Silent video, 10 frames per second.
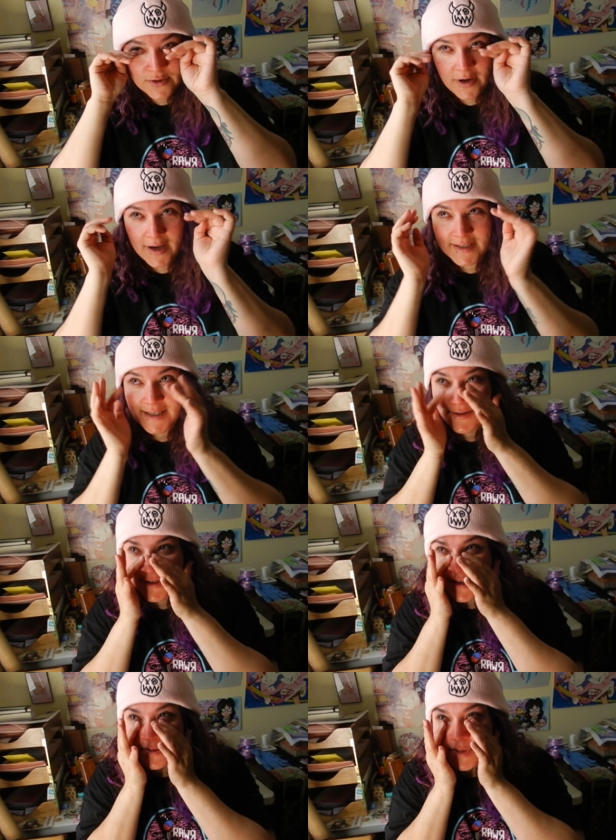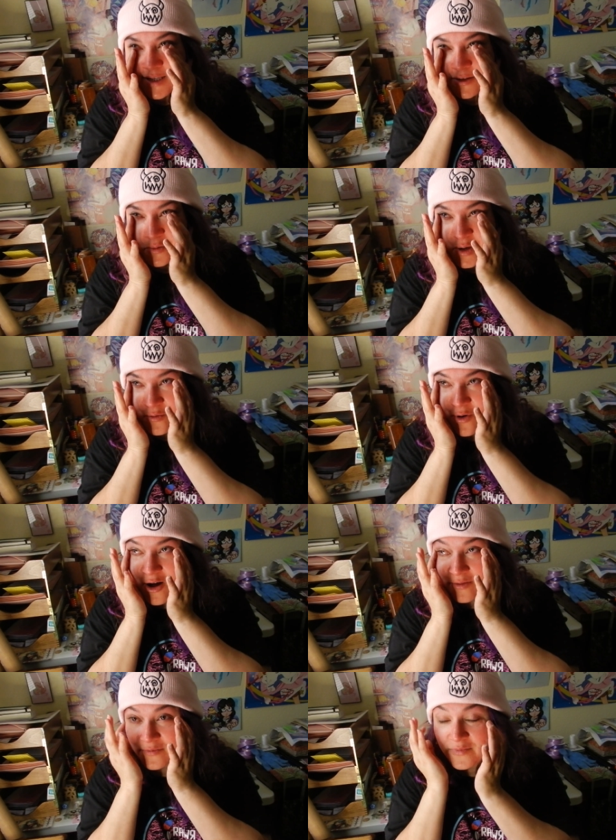you guys, this is going to be a little bit
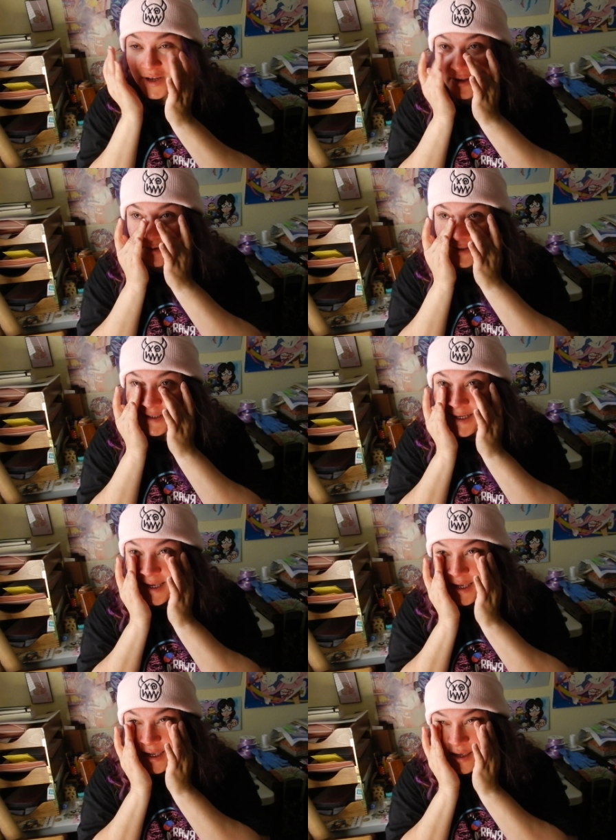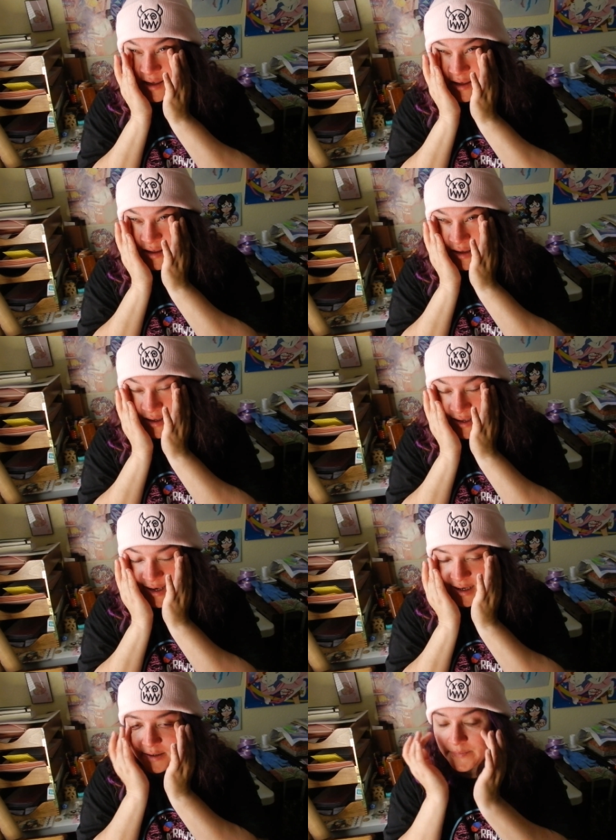raw and real today. Uh,
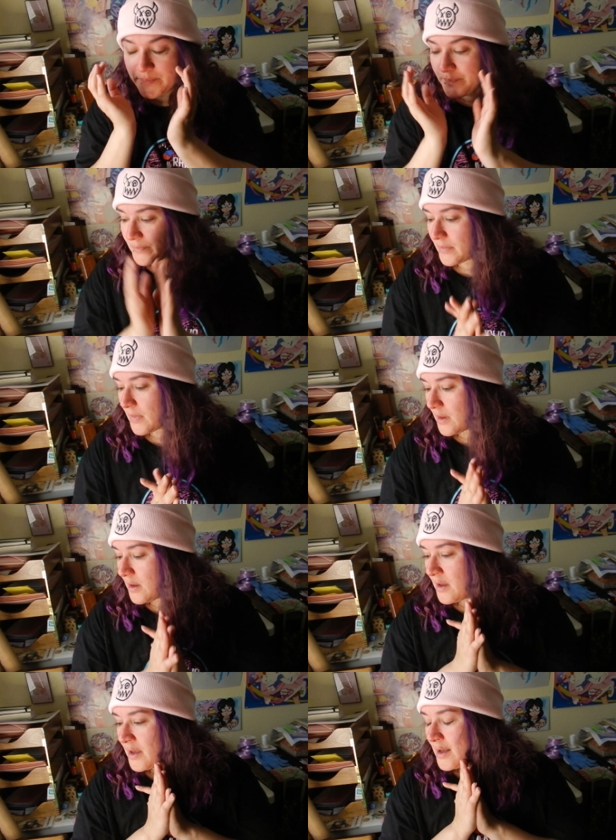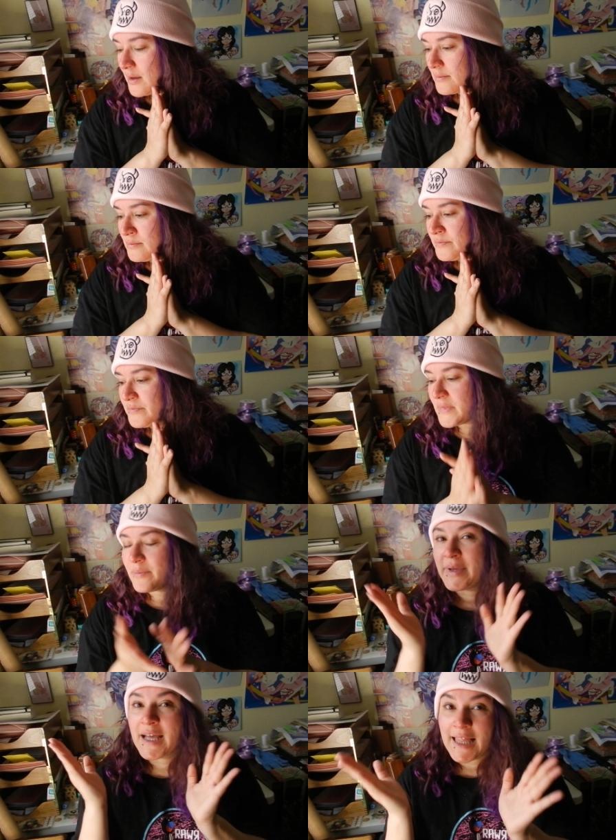yeah.
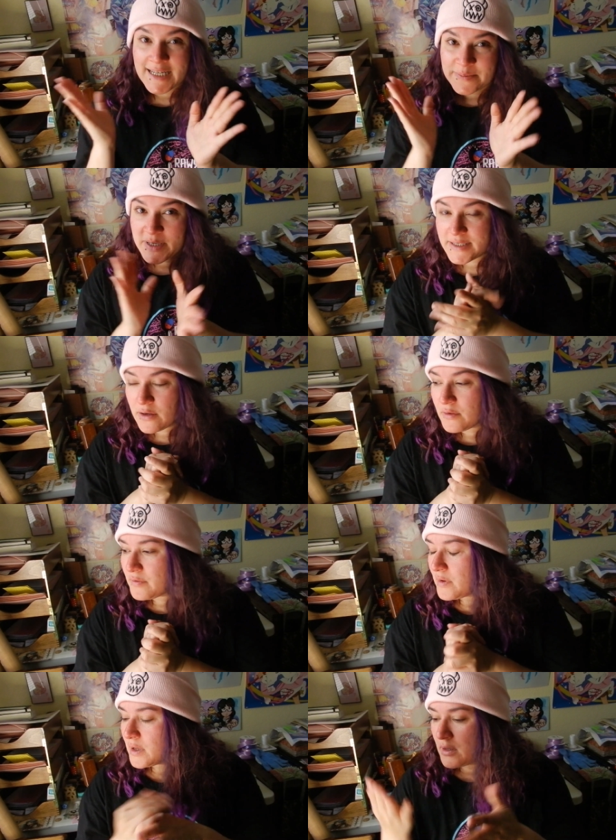Let me collect myself.